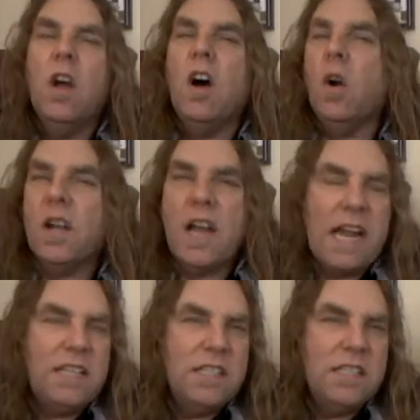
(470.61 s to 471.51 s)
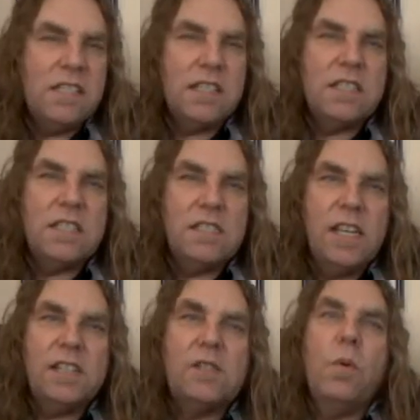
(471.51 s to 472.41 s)
or
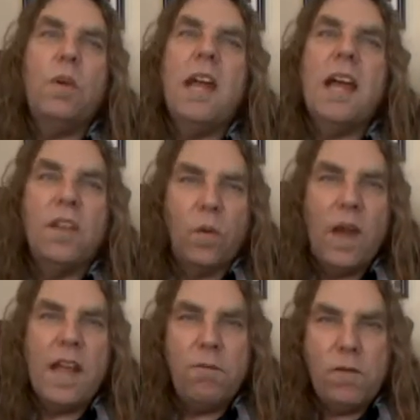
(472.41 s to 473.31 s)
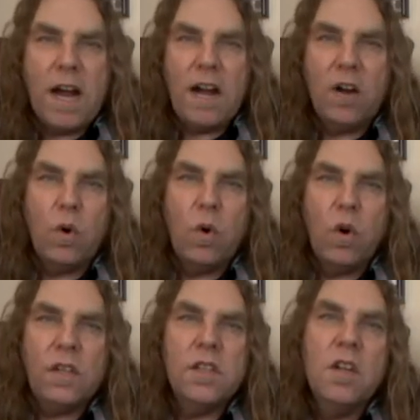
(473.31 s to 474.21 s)
1966 when we had the red fire
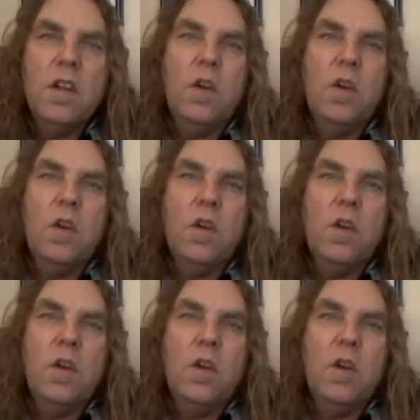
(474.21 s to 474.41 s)
horse